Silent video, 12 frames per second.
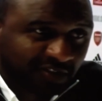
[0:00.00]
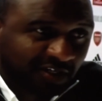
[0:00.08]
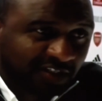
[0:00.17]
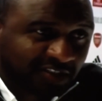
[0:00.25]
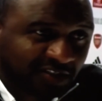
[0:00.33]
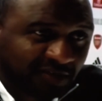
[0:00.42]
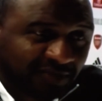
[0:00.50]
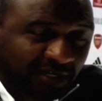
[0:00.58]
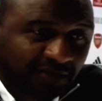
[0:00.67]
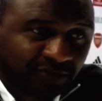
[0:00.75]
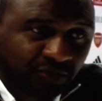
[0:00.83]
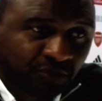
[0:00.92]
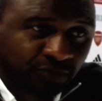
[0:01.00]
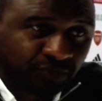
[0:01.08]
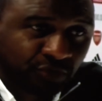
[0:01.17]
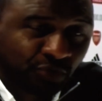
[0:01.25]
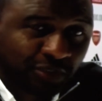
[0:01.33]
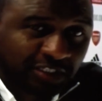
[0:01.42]
Arsenal fan
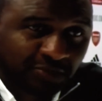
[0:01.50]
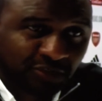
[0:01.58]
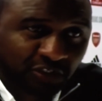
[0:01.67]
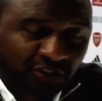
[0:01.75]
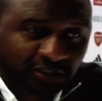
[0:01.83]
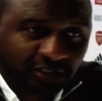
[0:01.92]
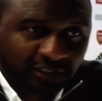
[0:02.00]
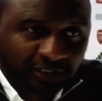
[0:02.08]
for the reception.